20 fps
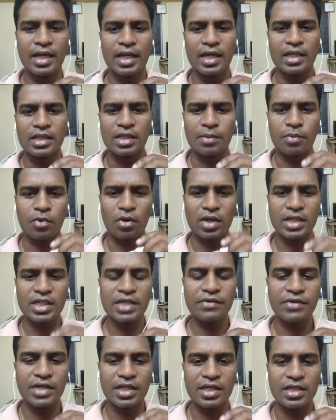the
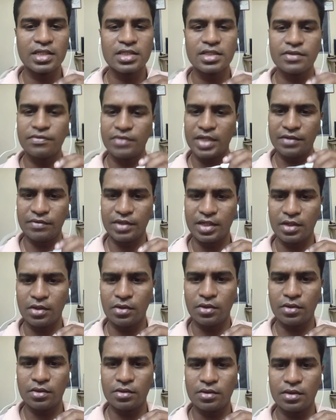productivity is very, very
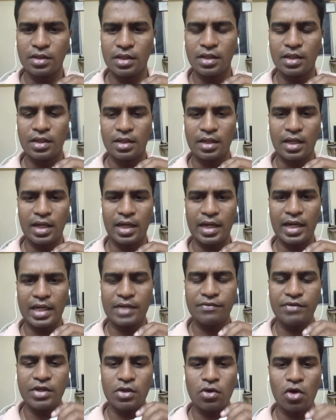low.
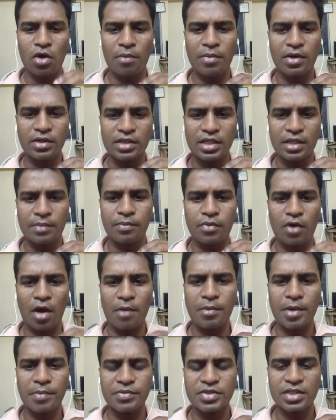And we know about the
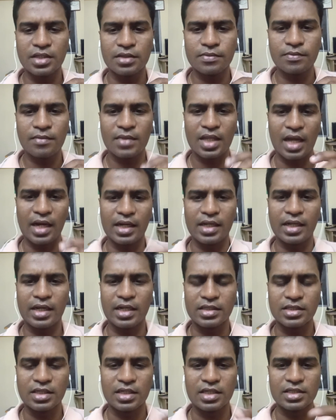problems in
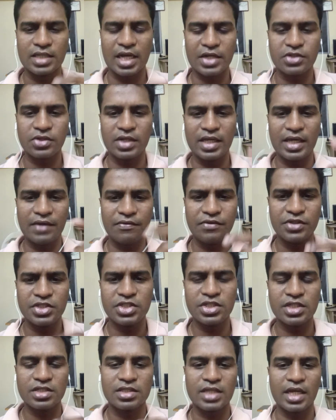agriculture. It is actually a
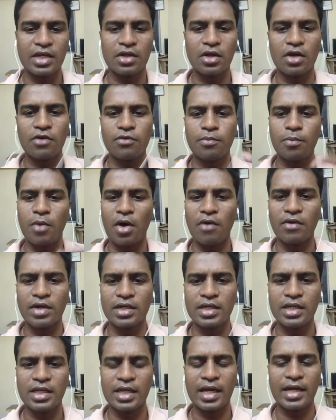vicious cycle of
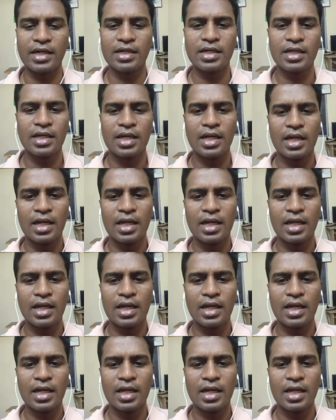poverty and